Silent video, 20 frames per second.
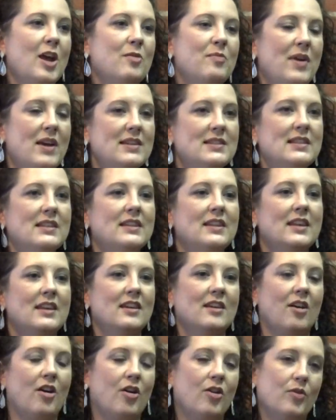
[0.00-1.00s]

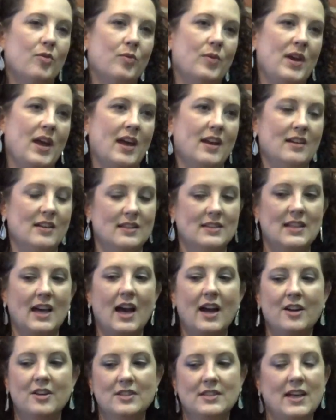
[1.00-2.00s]
Basically, we had an
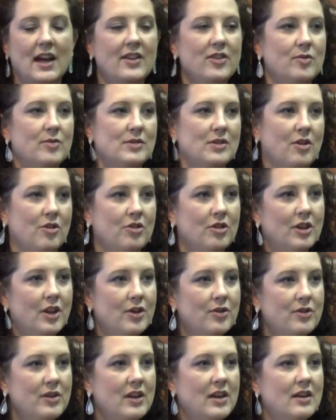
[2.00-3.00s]
entire side that was all
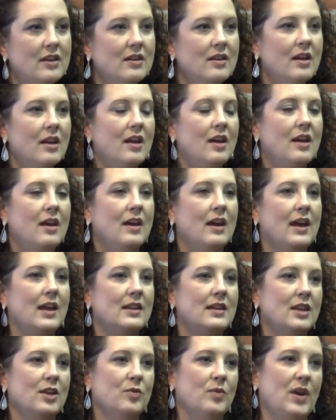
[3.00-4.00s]
clothing,
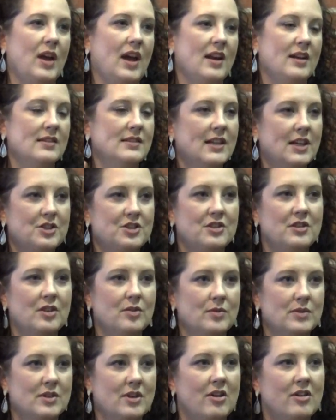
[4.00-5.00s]
and then we had a section that
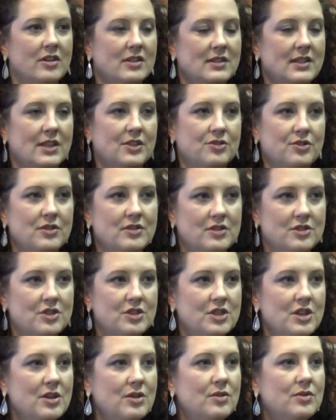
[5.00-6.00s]
was all accessories and
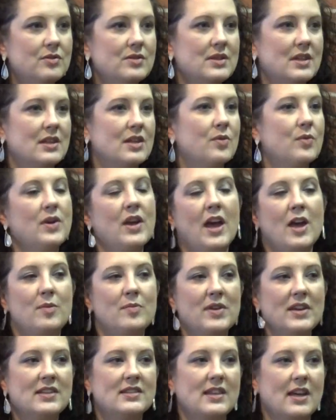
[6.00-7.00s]
shoes, and then we had a
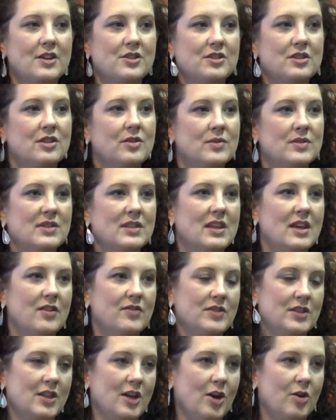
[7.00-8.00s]
big section that was
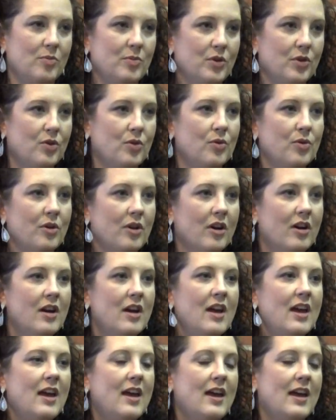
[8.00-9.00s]
gift and home decor.
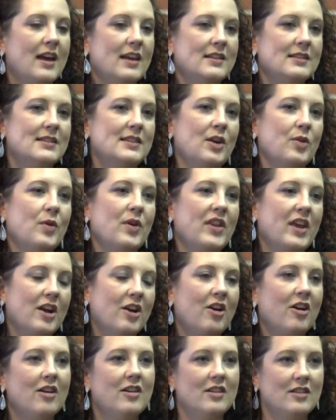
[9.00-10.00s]
And so why they
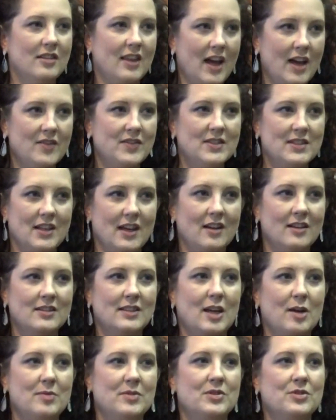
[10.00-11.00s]
call it a lifestyle
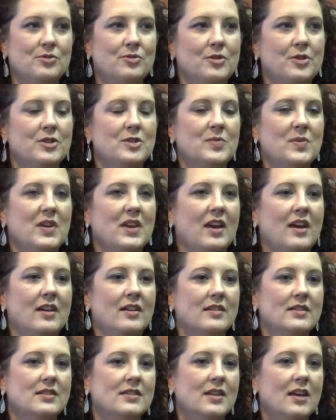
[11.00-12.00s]
type store is
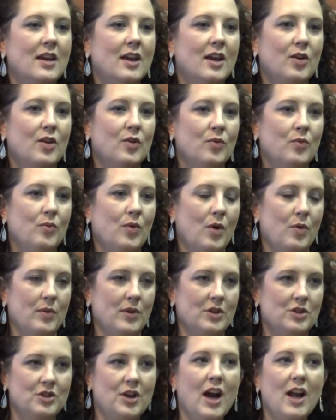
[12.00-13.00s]
because what
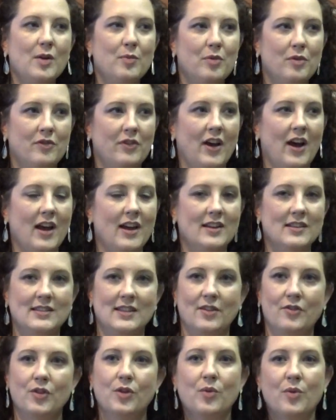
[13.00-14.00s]
we try to provide is
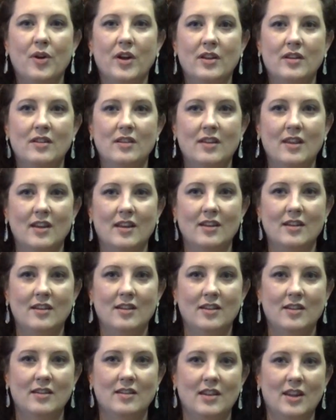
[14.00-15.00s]
everyone that
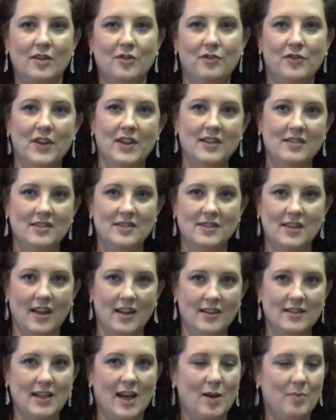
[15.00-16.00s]
fits
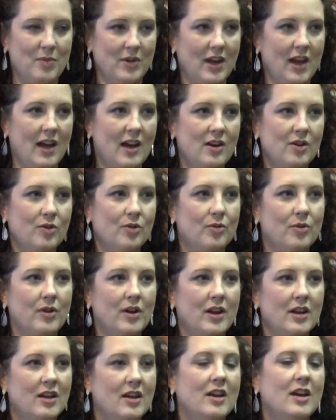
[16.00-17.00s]
that type of
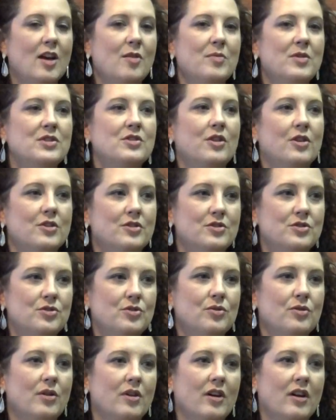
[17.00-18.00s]
category could come into our
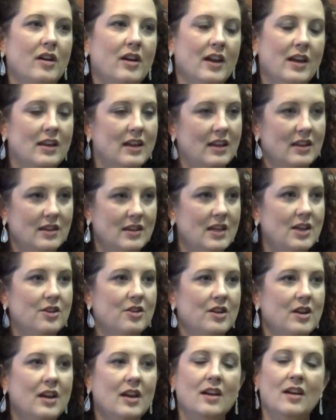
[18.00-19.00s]
store and, in
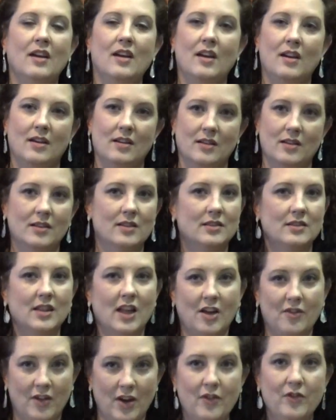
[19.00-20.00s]
theory,
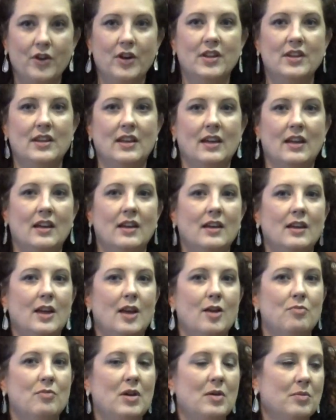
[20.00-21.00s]
love everything
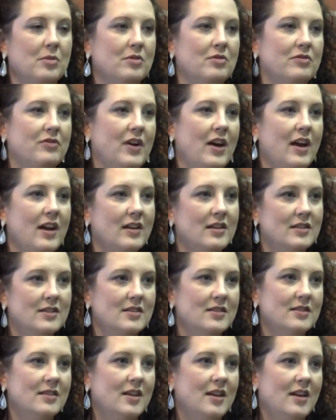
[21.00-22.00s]
and be able to find
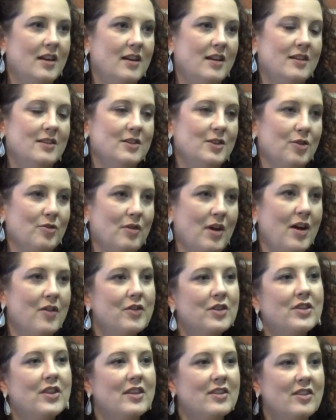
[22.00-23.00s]

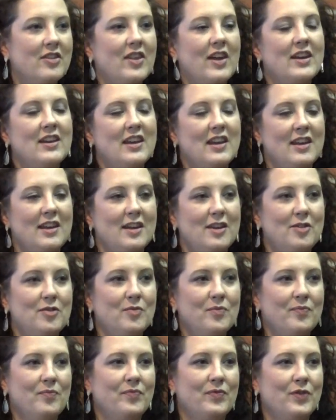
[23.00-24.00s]
everything that they needed
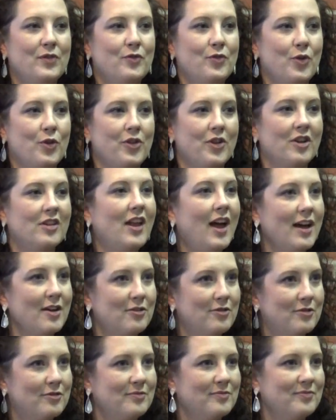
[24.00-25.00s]
for their life.